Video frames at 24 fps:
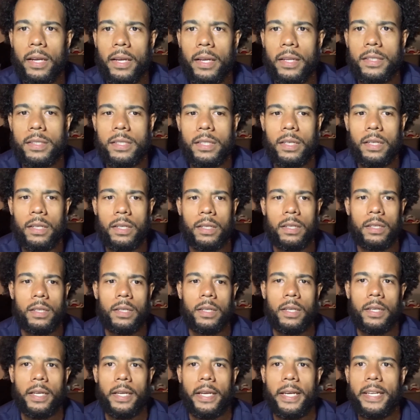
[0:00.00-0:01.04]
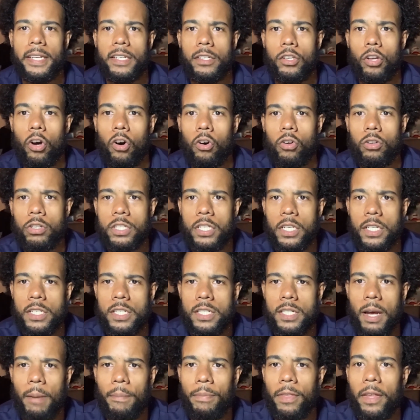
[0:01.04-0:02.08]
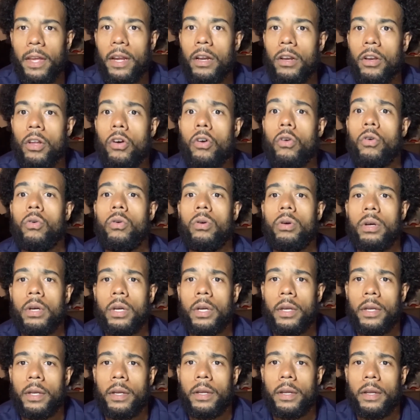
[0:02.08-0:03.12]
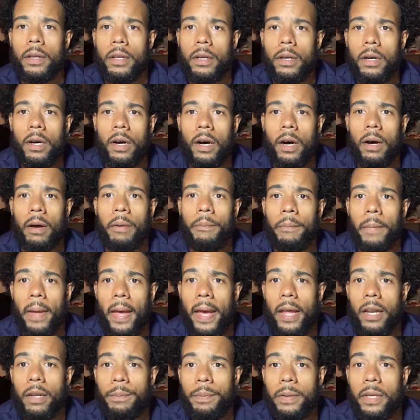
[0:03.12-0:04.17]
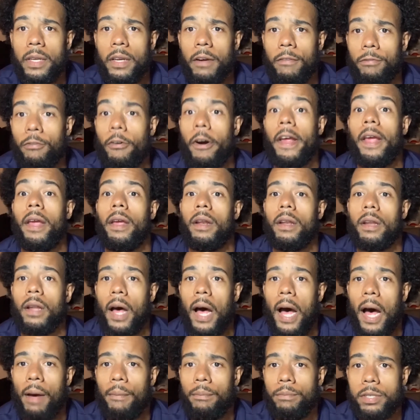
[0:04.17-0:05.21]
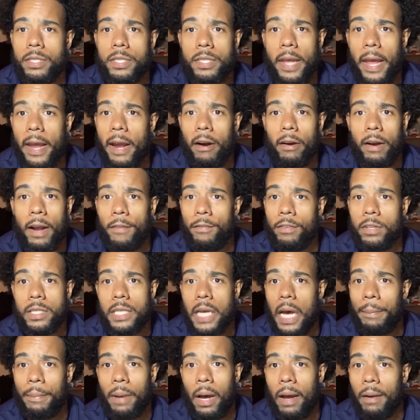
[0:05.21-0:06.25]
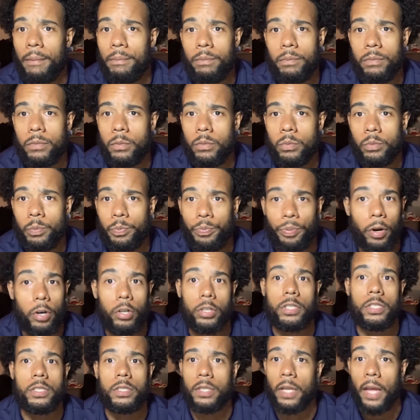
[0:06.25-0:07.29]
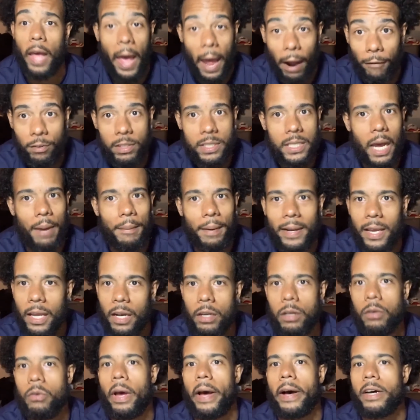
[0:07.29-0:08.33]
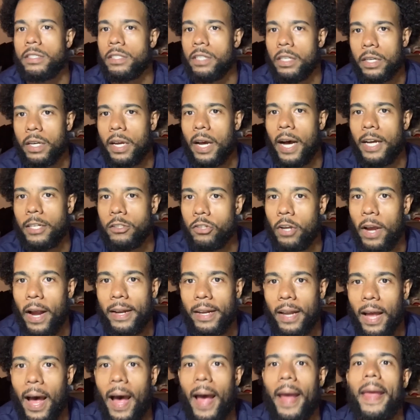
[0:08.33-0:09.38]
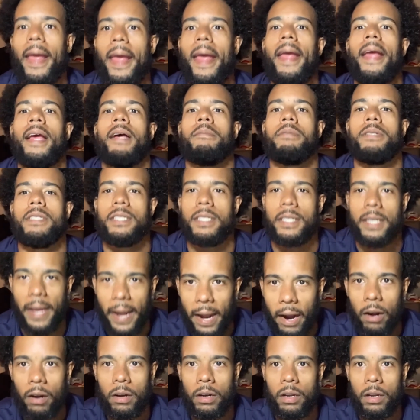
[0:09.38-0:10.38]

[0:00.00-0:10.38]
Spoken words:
to indulge in something new and be afraid. I'm scared every time I get a new house under contract. I am scared.